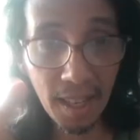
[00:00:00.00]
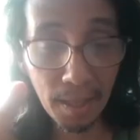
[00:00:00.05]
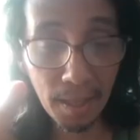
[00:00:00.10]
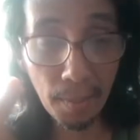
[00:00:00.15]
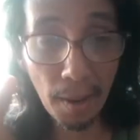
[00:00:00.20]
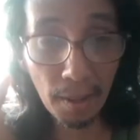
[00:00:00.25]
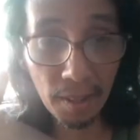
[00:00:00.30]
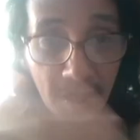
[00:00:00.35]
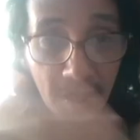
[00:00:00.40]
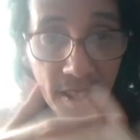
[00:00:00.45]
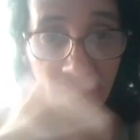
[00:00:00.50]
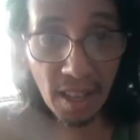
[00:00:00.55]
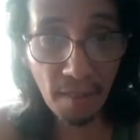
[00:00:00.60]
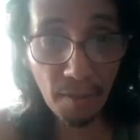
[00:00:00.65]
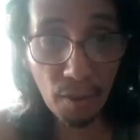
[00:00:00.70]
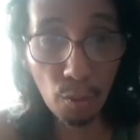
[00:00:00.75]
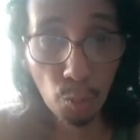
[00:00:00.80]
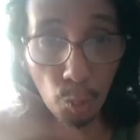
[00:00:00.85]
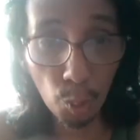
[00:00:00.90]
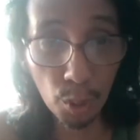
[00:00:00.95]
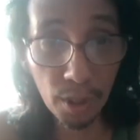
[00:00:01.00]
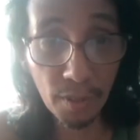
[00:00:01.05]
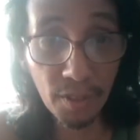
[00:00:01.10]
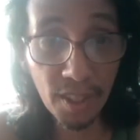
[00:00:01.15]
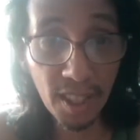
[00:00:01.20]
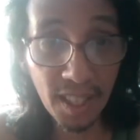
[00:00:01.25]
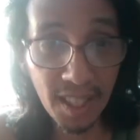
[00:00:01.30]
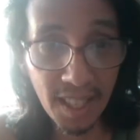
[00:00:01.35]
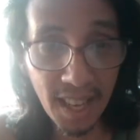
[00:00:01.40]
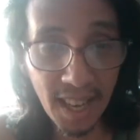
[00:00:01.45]
It's about his seven rules of
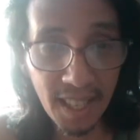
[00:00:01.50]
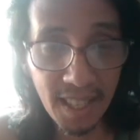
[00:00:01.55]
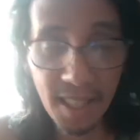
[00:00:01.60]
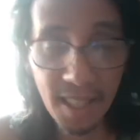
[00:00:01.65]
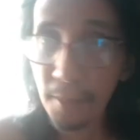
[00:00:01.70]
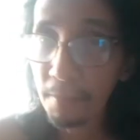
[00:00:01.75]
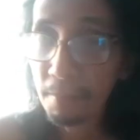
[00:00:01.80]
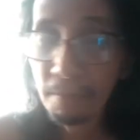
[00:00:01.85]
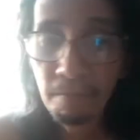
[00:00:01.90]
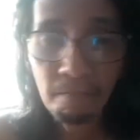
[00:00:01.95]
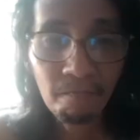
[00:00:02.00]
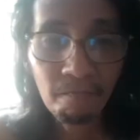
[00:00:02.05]
success.